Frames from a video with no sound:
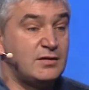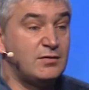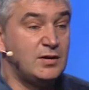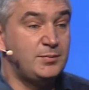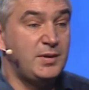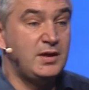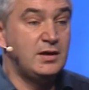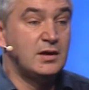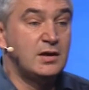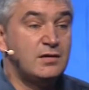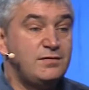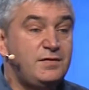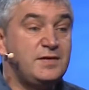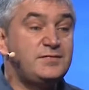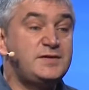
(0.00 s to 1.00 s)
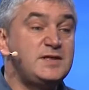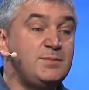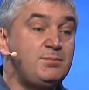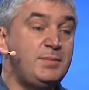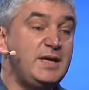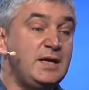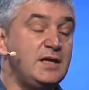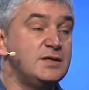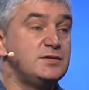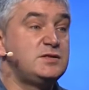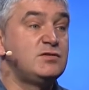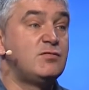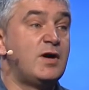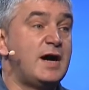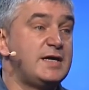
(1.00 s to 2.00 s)
there will be 50 billion
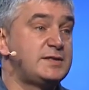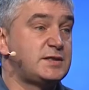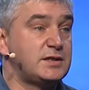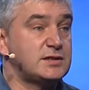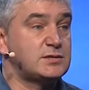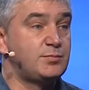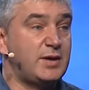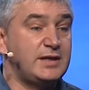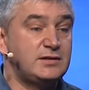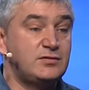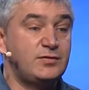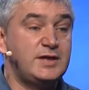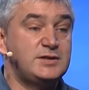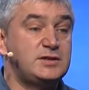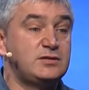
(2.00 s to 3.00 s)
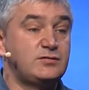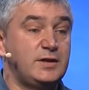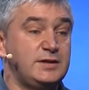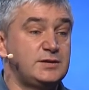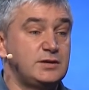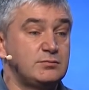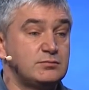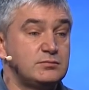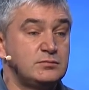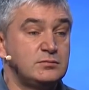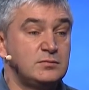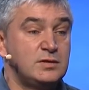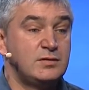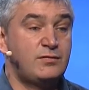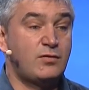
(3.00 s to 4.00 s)
devices by 2020,
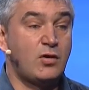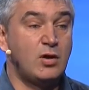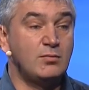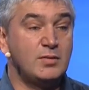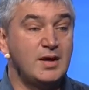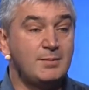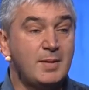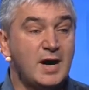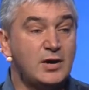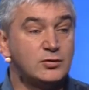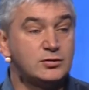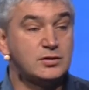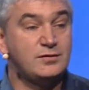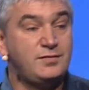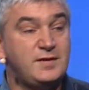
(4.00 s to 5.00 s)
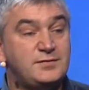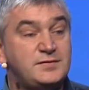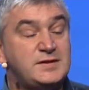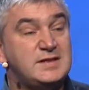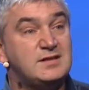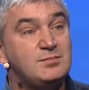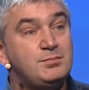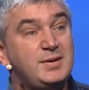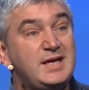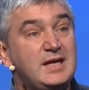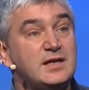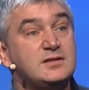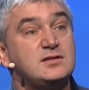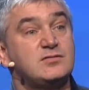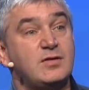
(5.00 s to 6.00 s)
from about 15
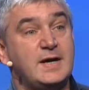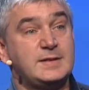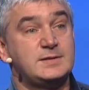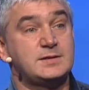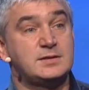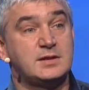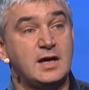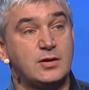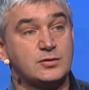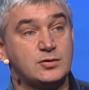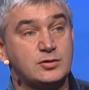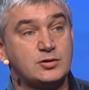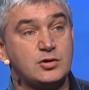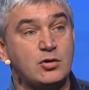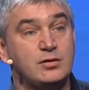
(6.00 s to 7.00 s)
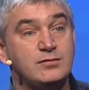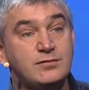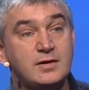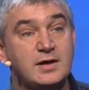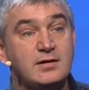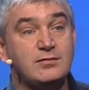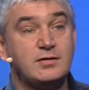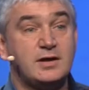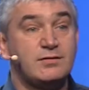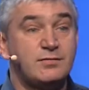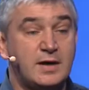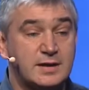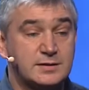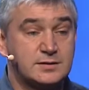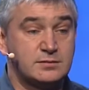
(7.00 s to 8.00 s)
billion devices now. So it's growing very, very
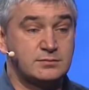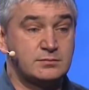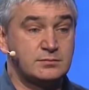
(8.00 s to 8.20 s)
fast.